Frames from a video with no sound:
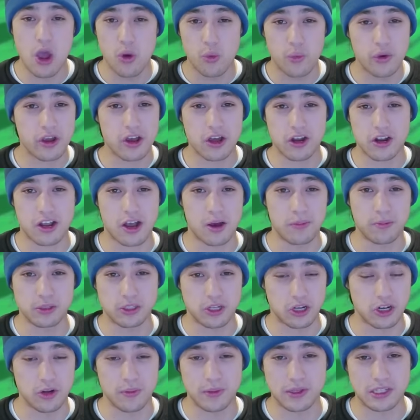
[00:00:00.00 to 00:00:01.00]
we got a couple
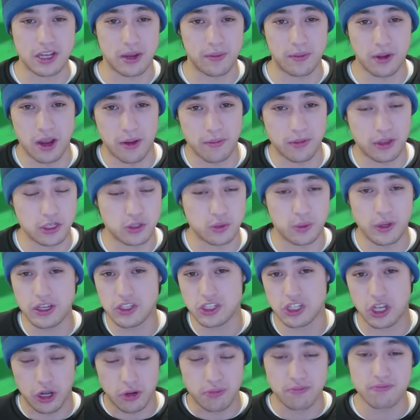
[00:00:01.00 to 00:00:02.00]
tournaments coming up this week,
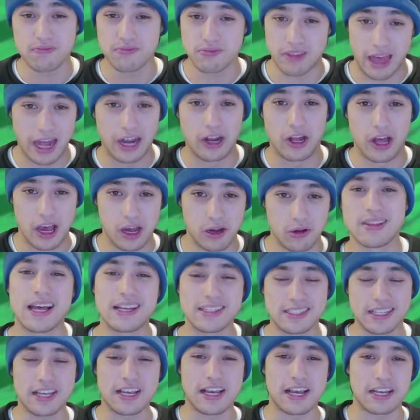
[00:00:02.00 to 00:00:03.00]
so that'll help. I'll
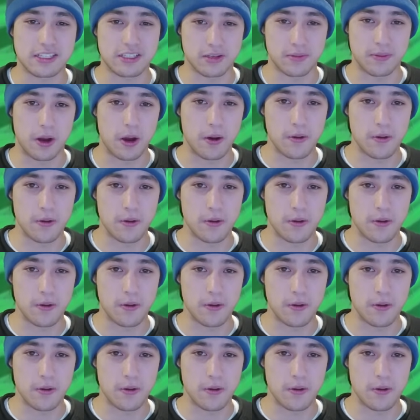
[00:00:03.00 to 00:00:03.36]
see you guys tomorrow.